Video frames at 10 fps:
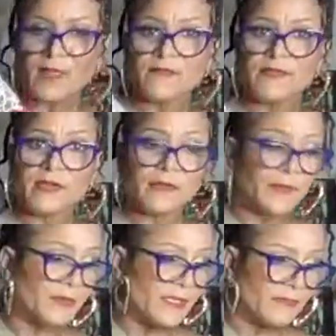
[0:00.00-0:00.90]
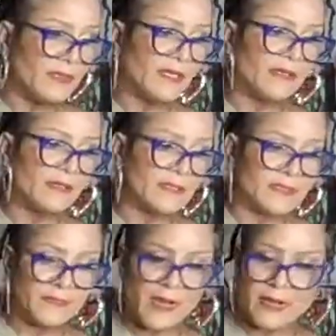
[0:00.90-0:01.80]
very bohemian
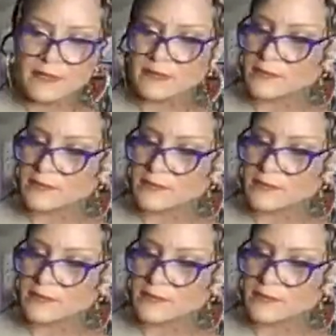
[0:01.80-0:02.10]
inspired as